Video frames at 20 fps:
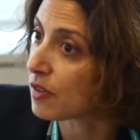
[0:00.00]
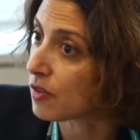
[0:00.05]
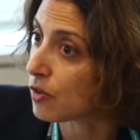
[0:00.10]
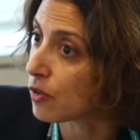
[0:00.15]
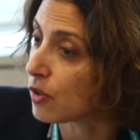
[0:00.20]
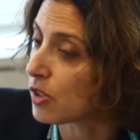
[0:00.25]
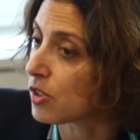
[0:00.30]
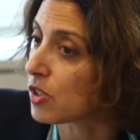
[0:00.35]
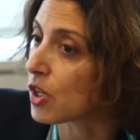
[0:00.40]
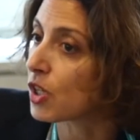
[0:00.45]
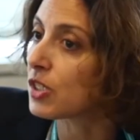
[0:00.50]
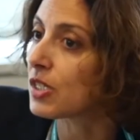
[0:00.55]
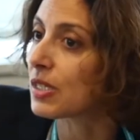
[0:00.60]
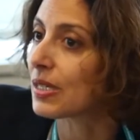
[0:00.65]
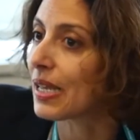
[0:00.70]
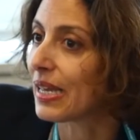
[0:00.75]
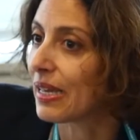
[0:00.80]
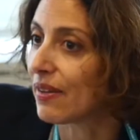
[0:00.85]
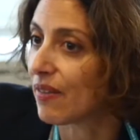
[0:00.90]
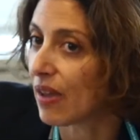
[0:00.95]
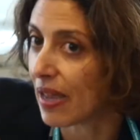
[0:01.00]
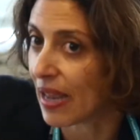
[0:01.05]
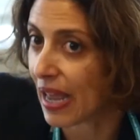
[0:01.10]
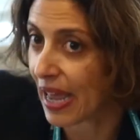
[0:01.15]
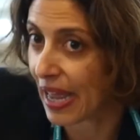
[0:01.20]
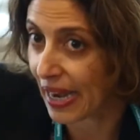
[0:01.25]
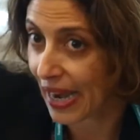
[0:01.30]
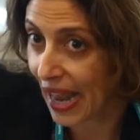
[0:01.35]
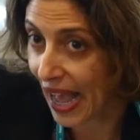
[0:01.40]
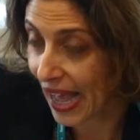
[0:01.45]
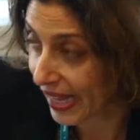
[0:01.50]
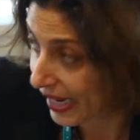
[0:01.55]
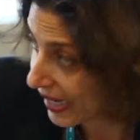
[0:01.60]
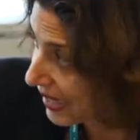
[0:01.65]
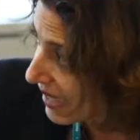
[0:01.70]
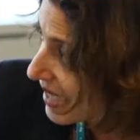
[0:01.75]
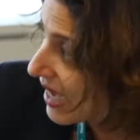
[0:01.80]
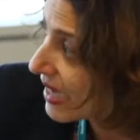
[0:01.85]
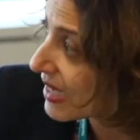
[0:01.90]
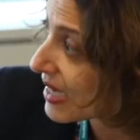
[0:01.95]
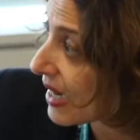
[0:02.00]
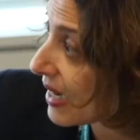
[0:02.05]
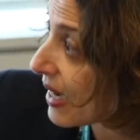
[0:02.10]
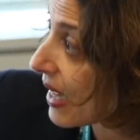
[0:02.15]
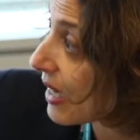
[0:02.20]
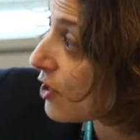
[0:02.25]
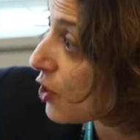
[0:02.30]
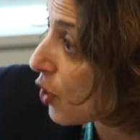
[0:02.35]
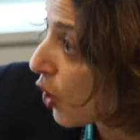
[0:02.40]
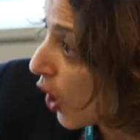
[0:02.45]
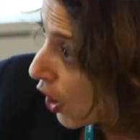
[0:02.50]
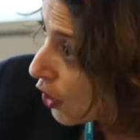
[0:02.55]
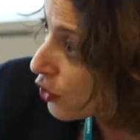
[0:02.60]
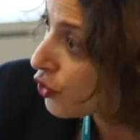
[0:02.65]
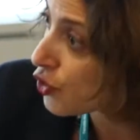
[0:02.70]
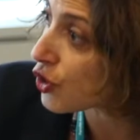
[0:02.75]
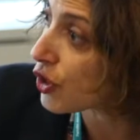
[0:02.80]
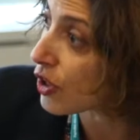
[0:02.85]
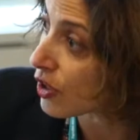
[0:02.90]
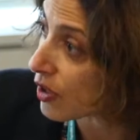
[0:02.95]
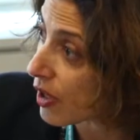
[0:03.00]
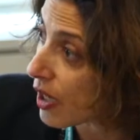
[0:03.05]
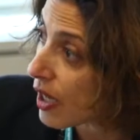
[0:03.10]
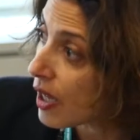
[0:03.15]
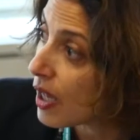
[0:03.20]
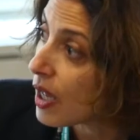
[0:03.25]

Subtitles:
So it's not necessarily an ideological